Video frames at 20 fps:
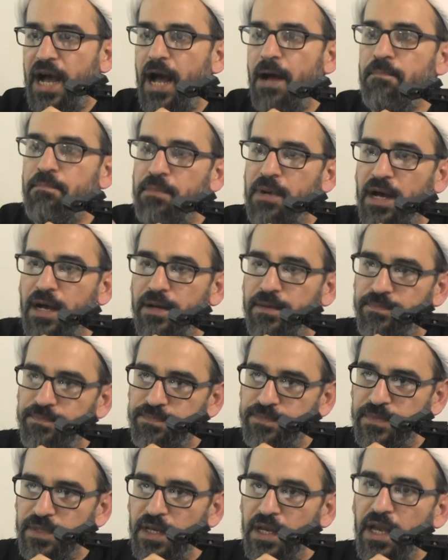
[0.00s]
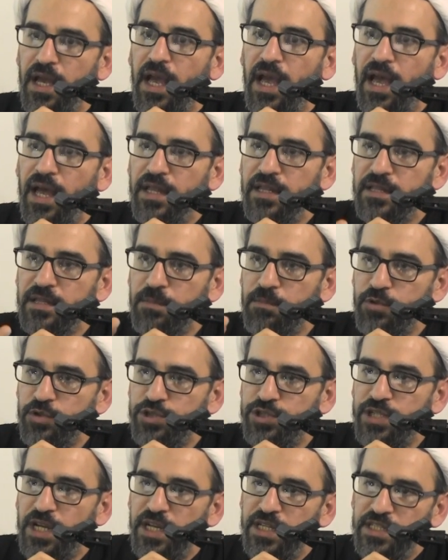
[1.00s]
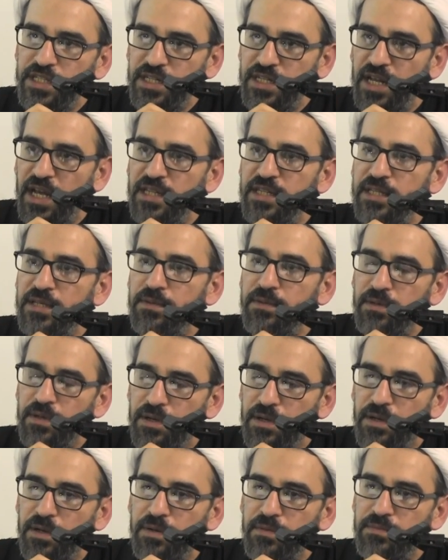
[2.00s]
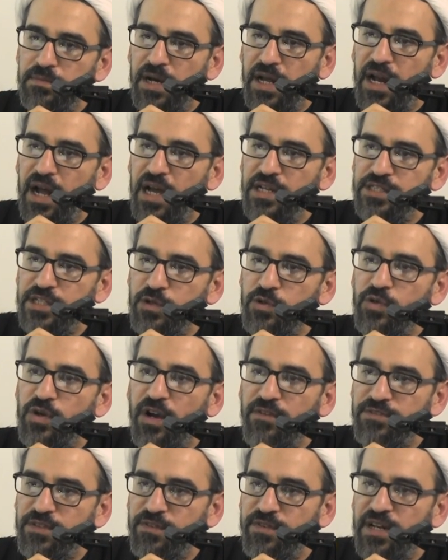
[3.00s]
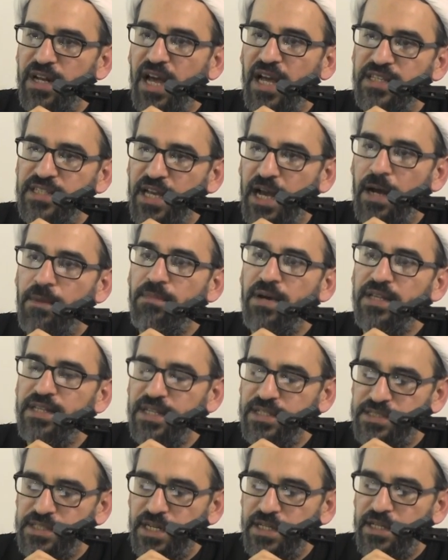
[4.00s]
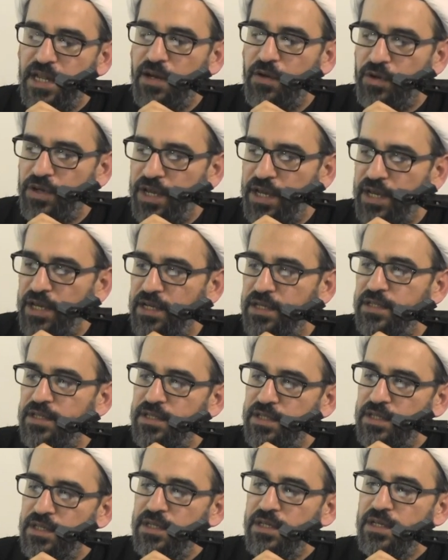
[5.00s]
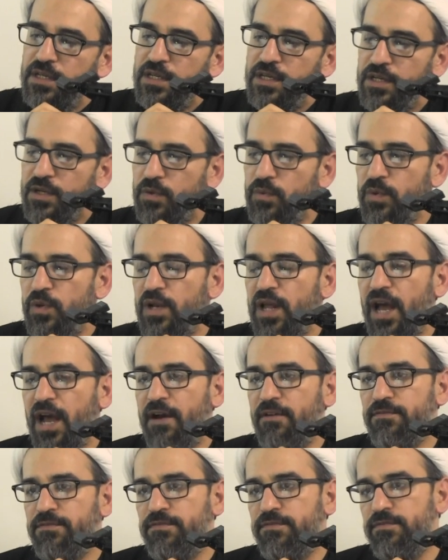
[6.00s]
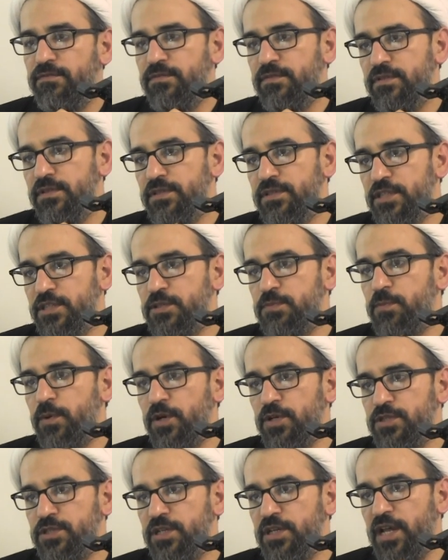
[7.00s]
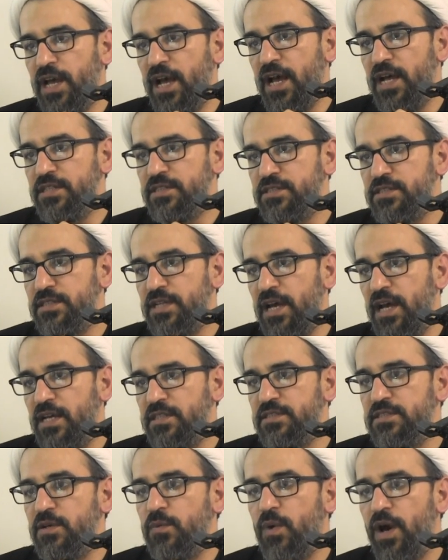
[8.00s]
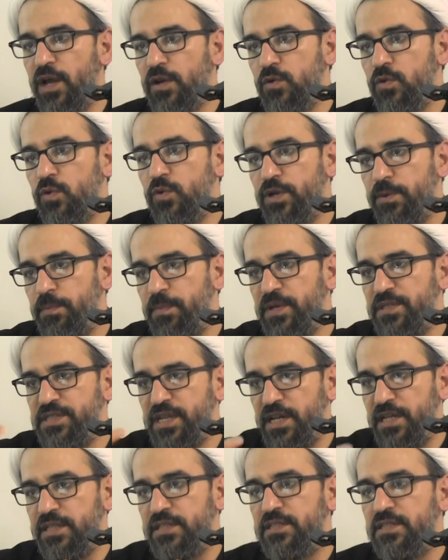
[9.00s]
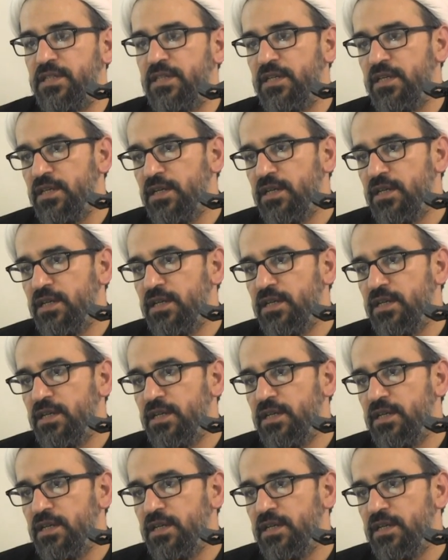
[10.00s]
amma and the mujtahideen and the uh, maraje who have the wilayat amma they said that okay you know we'll have this person as as the one who represent